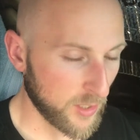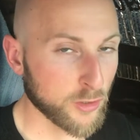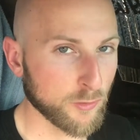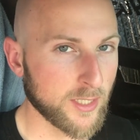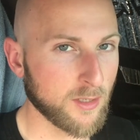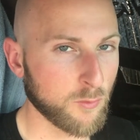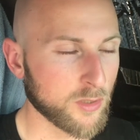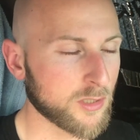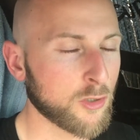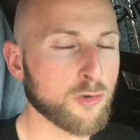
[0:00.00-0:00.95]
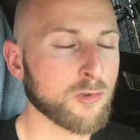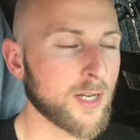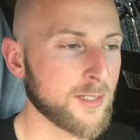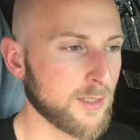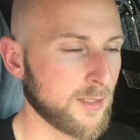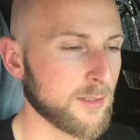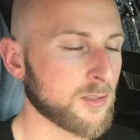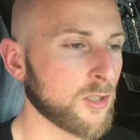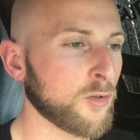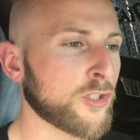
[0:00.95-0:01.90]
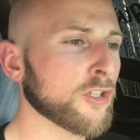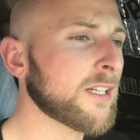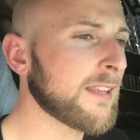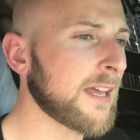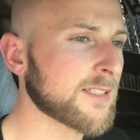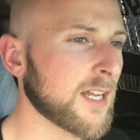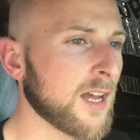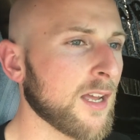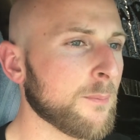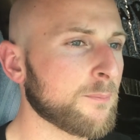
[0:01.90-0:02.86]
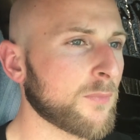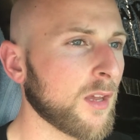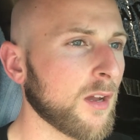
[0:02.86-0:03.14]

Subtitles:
Eureka was crazy. So during that time,